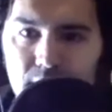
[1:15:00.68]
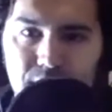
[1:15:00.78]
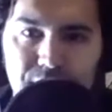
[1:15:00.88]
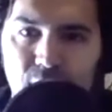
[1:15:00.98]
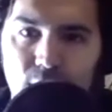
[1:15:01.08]

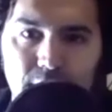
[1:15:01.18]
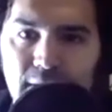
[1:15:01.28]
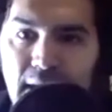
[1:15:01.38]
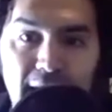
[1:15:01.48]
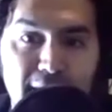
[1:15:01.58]
don't
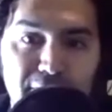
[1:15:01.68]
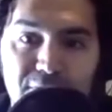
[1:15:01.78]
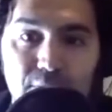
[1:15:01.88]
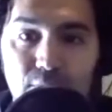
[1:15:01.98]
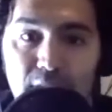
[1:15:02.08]
have
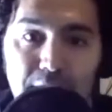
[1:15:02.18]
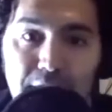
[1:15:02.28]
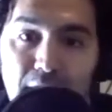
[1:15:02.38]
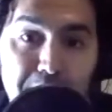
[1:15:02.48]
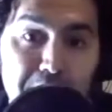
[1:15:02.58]
really
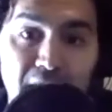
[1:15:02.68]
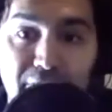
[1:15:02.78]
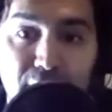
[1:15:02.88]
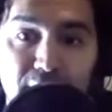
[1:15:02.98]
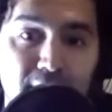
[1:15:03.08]
like
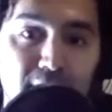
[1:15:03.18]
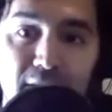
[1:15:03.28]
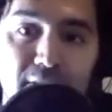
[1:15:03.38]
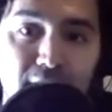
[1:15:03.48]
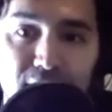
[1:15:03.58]
poverty. They
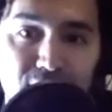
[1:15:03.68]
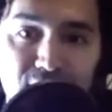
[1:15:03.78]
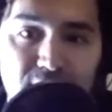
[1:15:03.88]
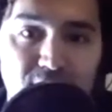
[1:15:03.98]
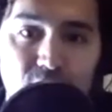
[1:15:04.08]
they just
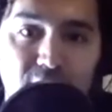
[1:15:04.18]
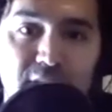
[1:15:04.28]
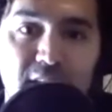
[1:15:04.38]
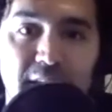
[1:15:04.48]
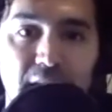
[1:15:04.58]
sort of take
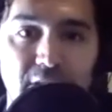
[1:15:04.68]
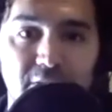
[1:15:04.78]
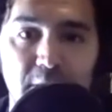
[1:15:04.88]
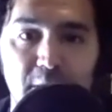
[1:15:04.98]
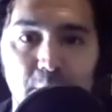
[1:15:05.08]
care of
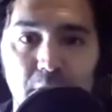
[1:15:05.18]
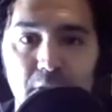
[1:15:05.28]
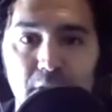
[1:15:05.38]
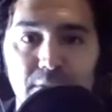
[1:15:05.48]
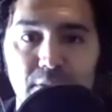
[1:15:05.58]
people,
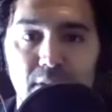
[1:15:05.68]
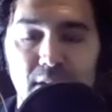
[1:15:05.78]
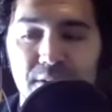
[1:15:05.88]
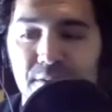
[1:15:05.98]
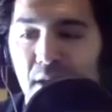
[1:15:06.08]
and
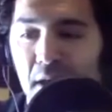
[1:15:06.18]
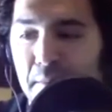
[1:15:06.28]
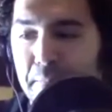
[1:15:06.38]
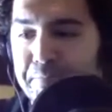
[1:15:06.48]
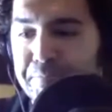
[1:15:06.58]
and um,
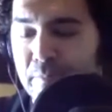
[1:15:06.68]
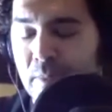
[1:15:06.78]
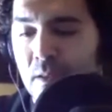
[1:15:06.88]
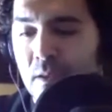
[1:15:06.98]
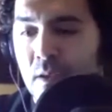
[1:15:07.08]

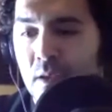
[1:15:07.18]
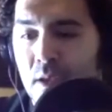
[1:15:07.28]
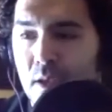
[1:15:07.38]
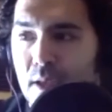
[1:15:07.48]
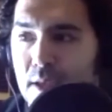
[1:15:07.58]

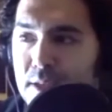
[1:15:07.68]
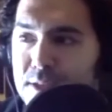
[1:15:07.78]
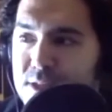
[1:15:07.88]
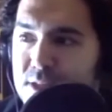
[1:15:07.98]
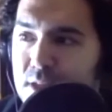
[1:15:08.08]

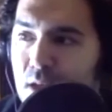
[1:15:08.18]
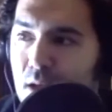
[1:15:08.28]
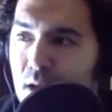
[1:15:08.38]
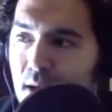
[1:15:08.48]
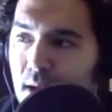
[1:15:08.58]
it's.
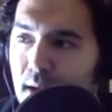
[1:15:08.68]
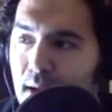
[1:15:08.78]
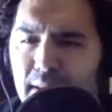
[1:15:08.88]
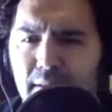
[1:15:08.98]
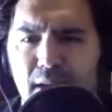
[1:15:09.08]
Uh,
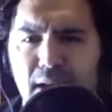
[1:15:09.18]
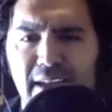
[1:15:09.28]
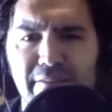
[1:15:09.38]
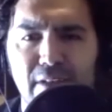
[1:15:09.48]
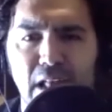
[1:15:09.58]
I I have
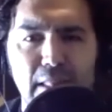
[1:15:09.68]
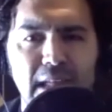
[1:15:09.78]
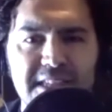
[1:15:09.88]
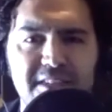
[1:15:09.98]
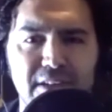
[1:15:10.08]
less
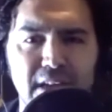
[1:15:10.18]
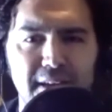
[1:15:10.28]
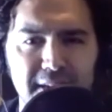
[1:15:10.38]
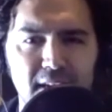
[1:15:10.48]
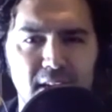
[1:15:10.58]
of an
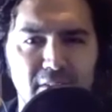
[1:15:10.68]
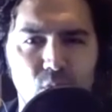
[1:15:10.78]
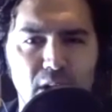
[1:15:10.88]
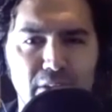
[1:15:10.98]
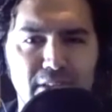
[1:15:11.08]
idea of where
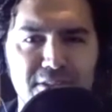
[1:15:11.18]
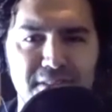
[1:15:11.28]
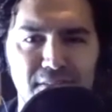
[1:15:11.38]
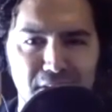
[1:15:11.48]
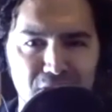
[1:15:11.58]
this
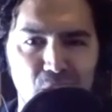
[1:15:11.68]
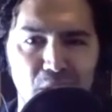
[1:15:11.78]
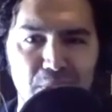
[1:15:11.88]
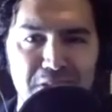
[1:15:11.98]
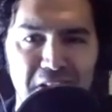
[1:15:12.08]
this one was
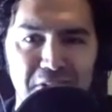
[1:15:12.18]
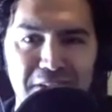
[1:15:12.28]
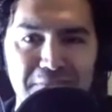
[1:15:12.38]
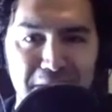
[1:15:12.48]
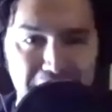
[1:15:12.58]
going,
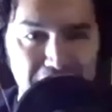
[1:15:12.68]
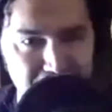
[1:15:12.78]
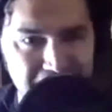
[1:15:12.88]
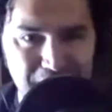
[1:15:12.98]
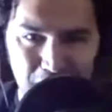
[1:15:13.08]
but it
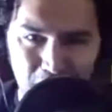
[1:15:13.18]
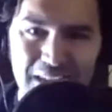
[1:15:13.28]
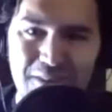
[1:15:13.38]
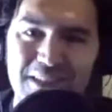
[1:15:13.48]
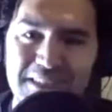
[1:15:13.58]
but what you were
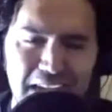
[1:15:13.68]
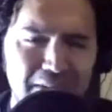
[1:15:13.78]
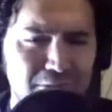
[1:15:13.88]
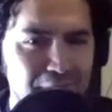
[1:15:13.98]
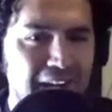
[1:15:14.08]
saying
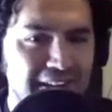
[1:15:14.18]
reminded